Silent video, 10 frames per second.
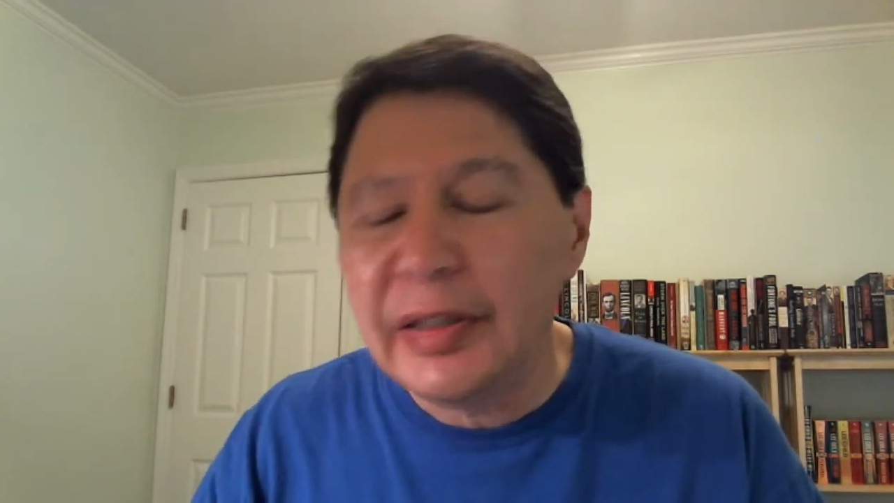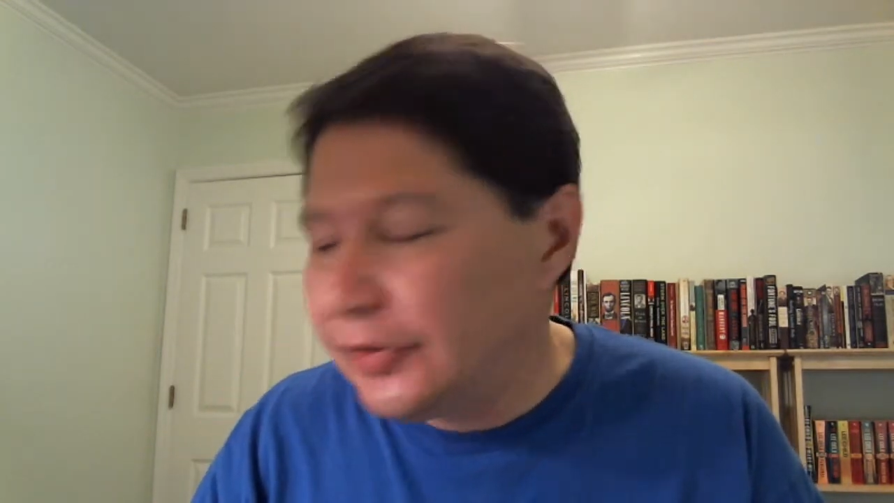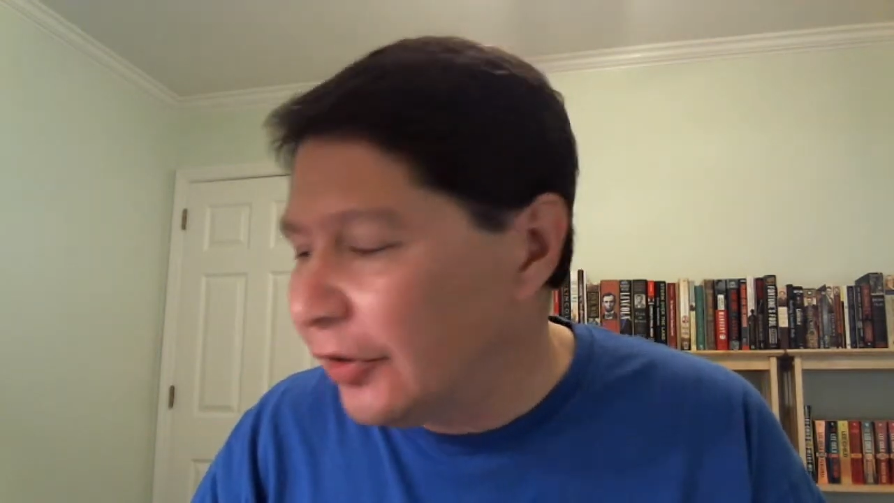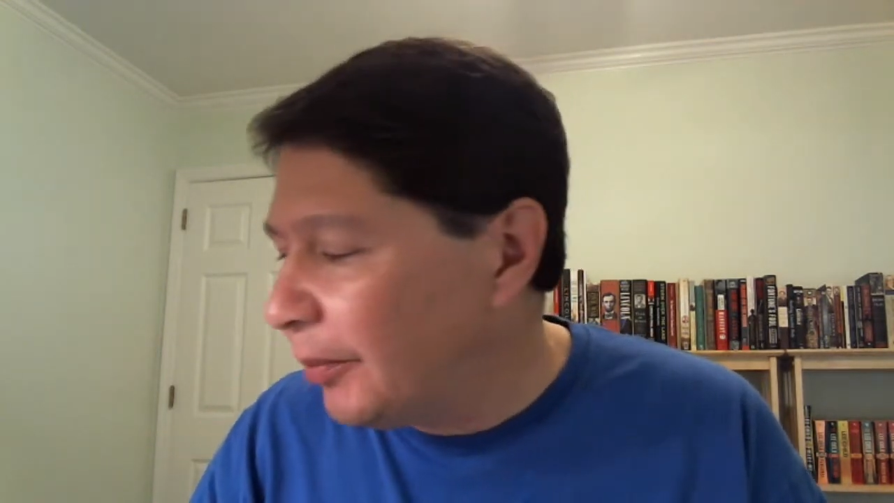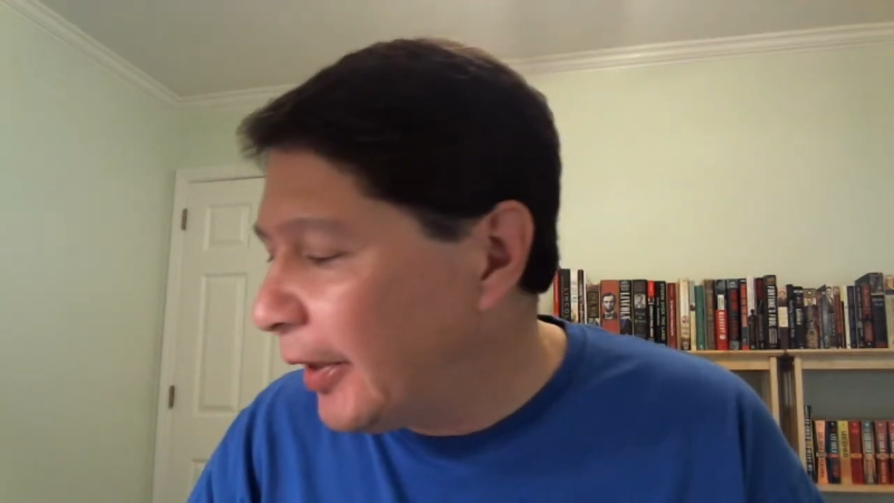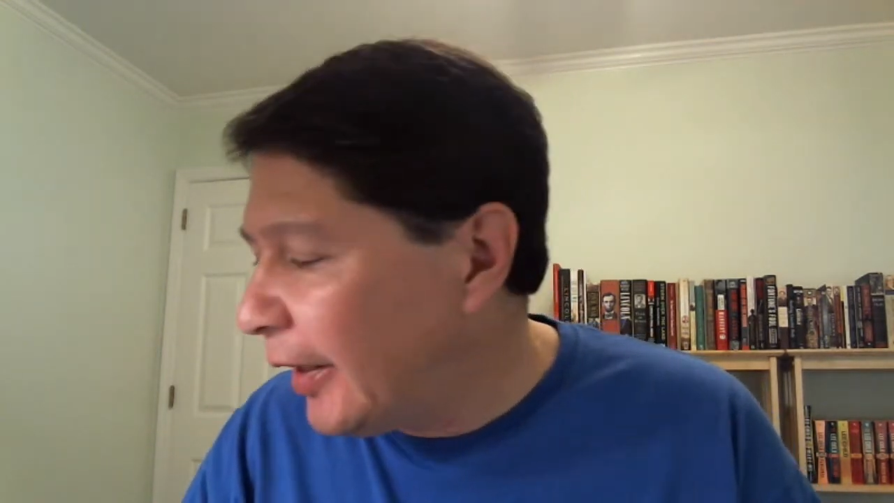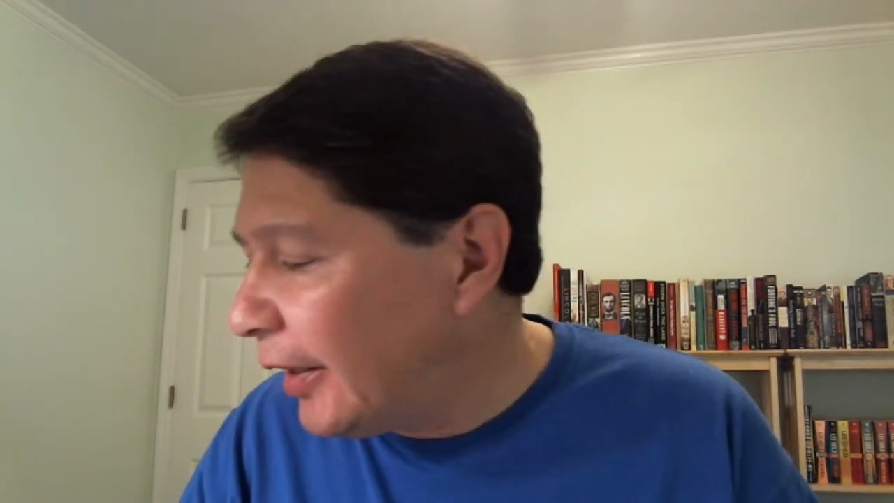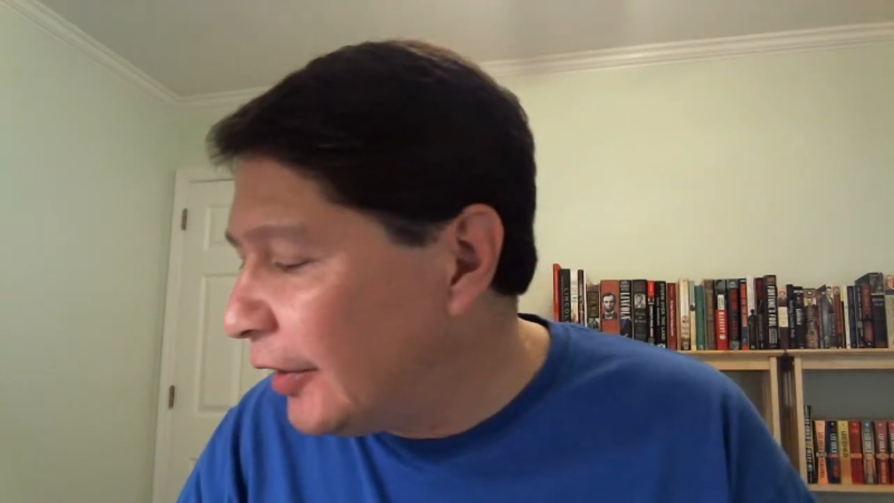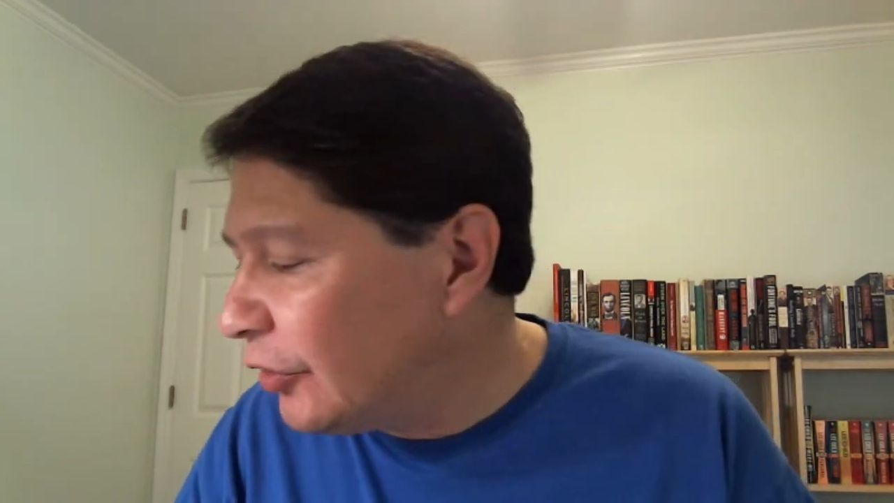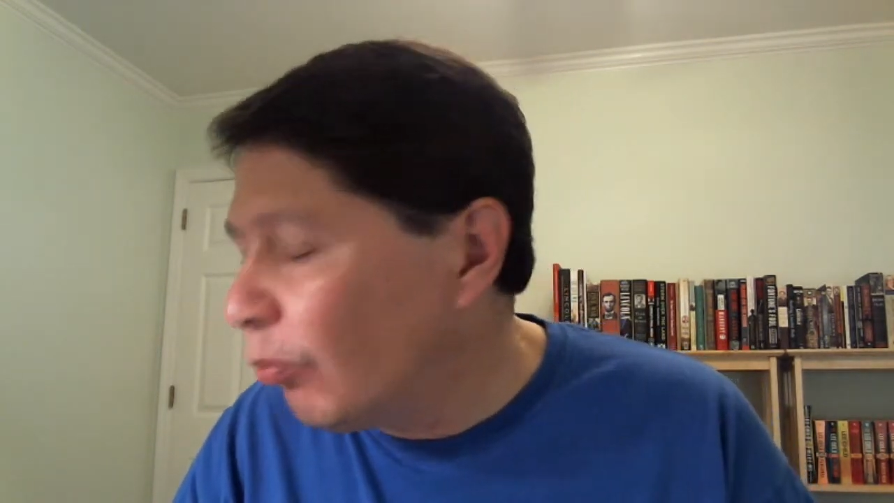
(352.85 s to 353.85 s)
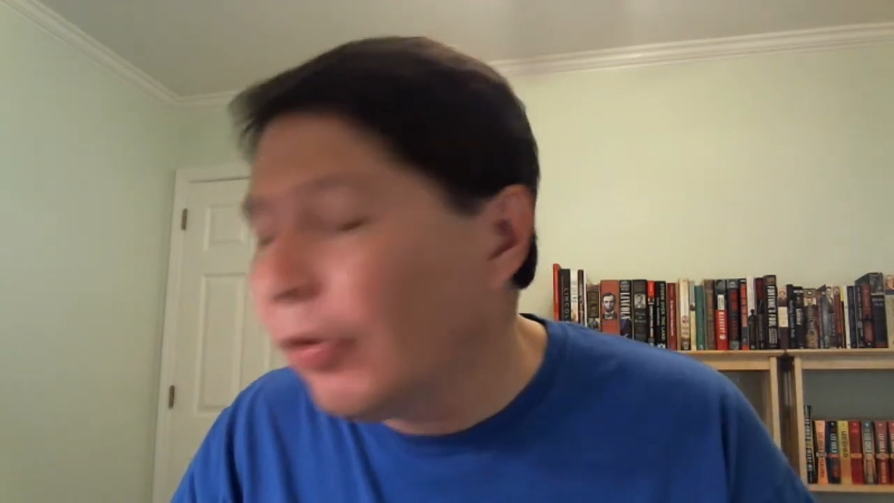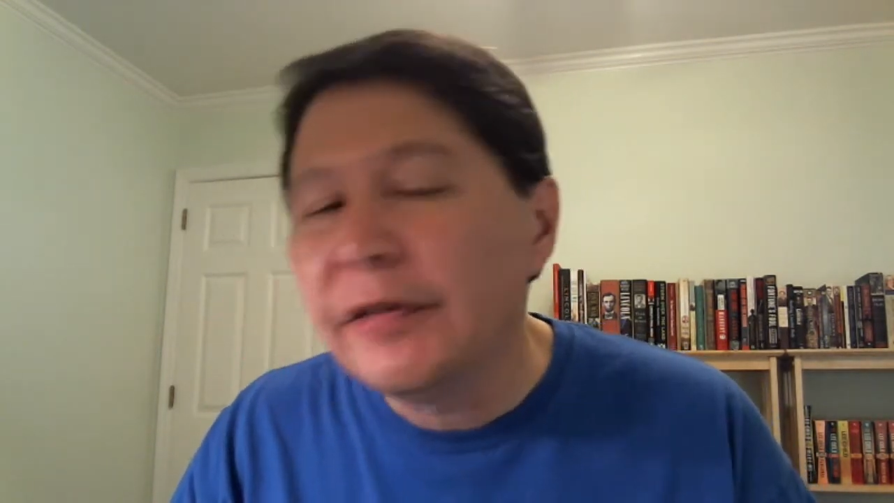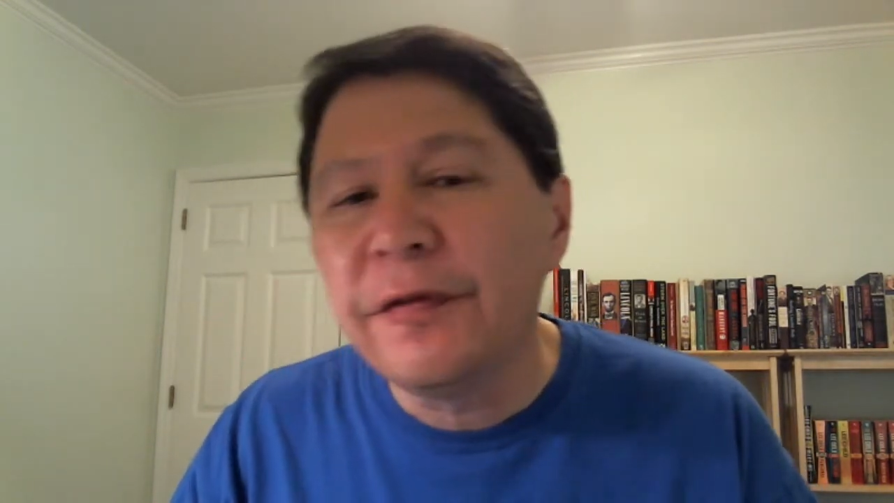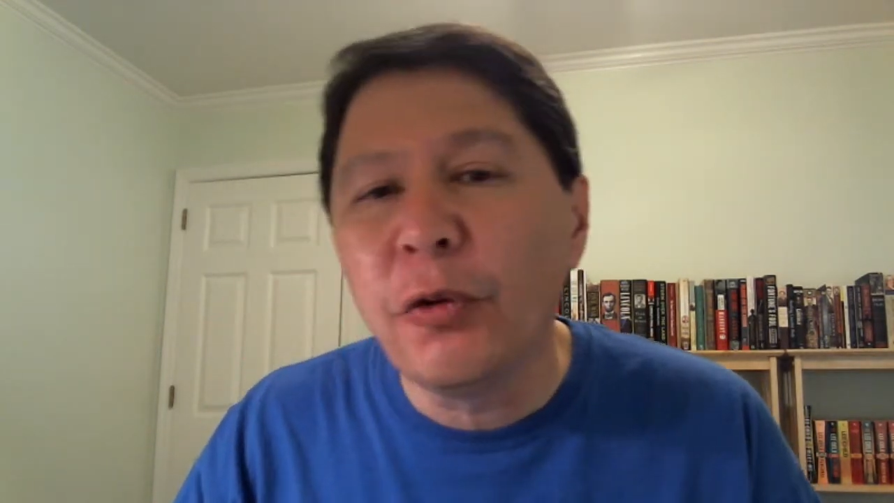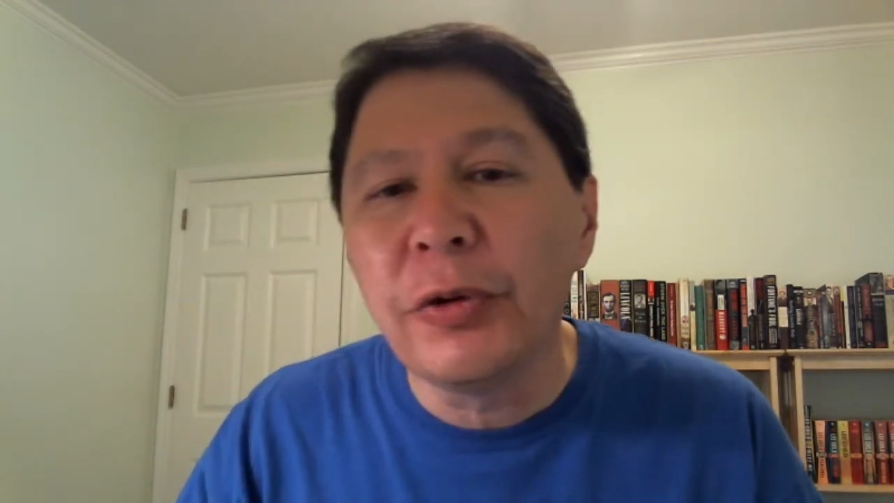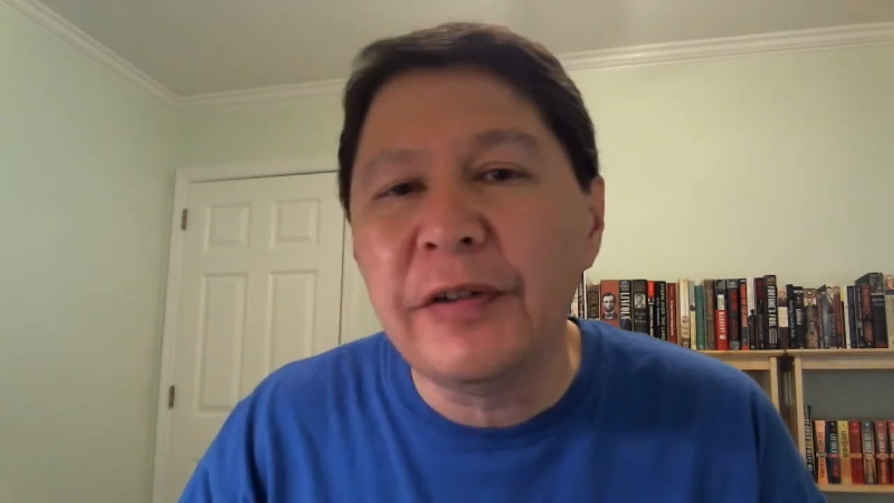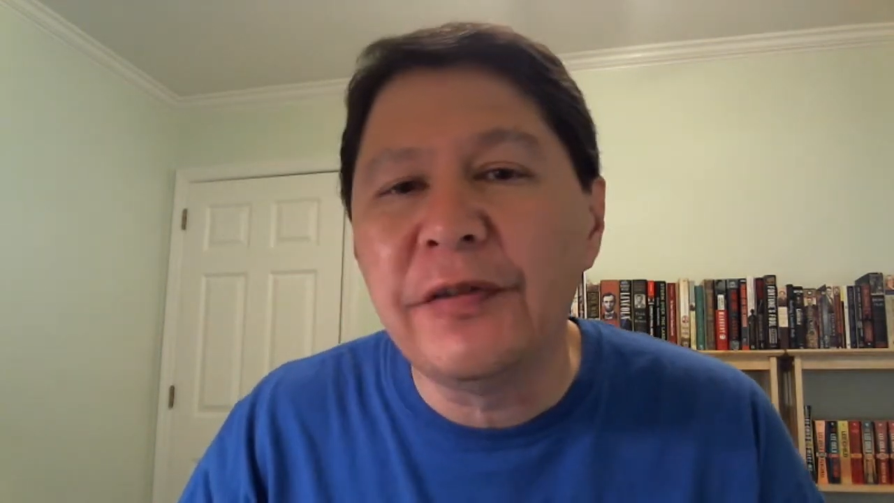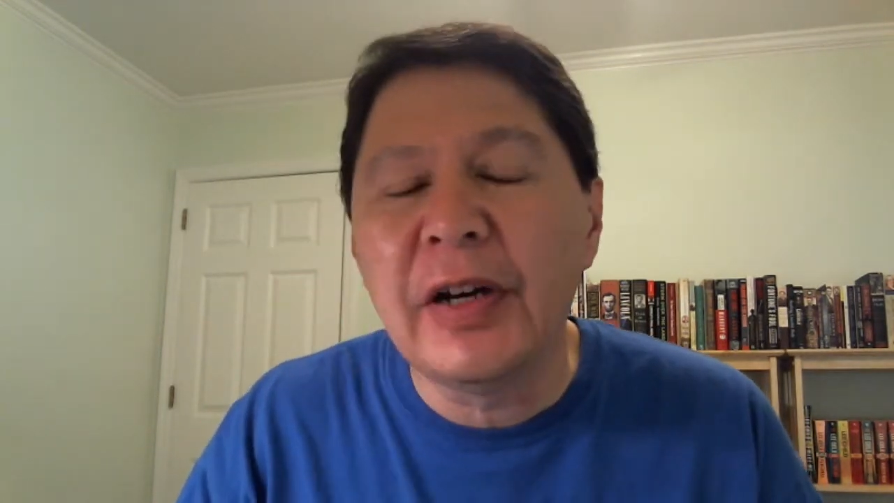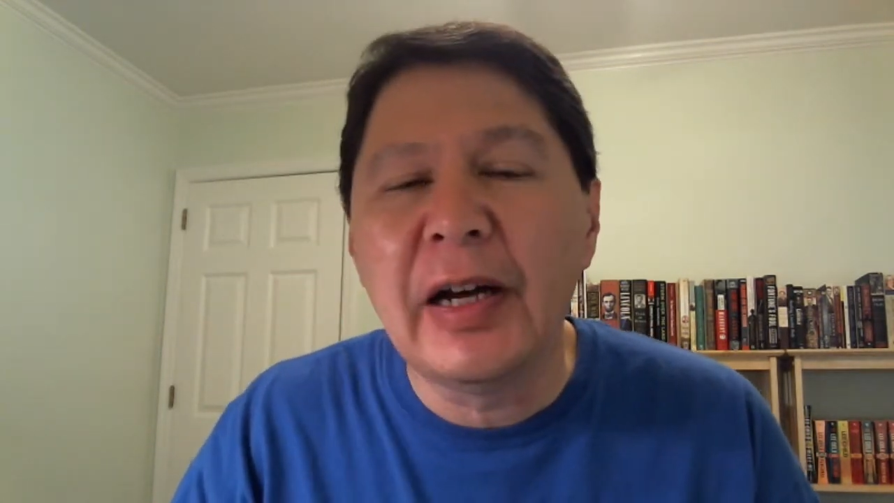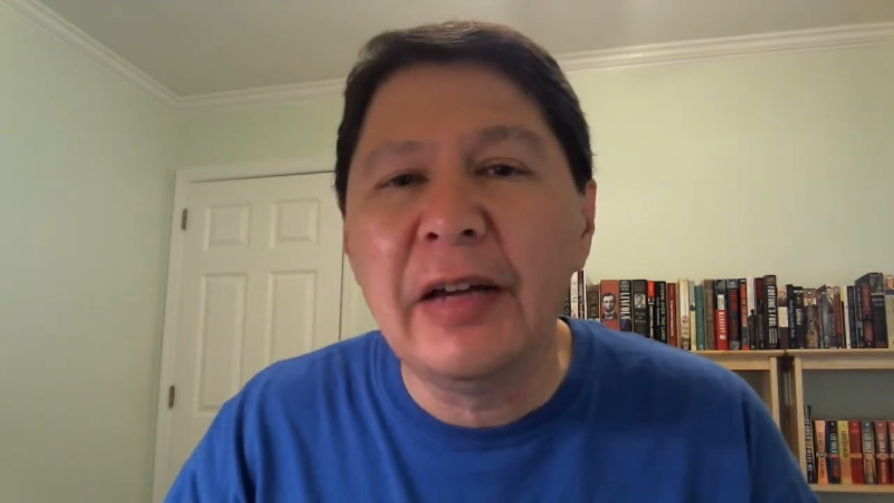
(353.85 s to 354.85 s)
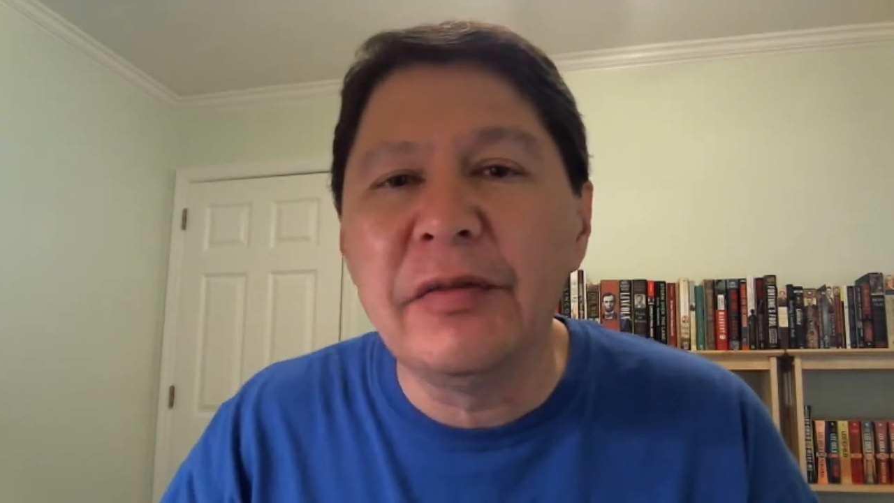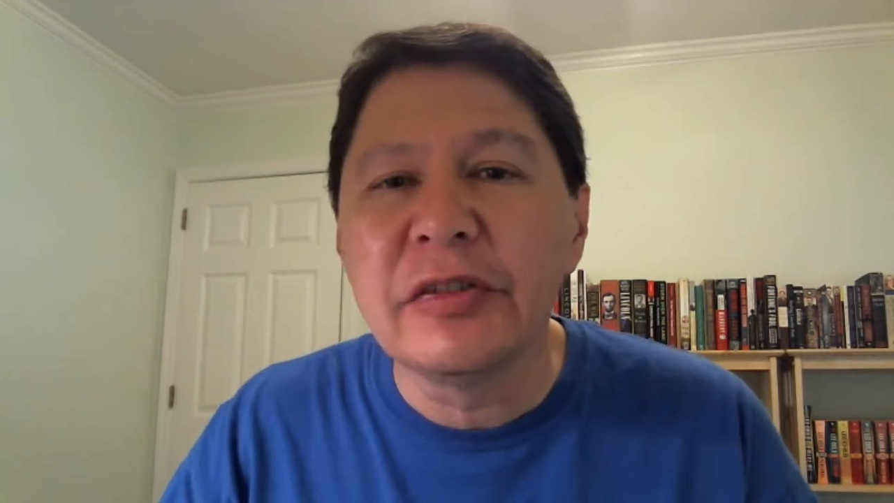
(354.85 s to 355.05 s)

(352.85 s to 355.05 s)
is on page 145.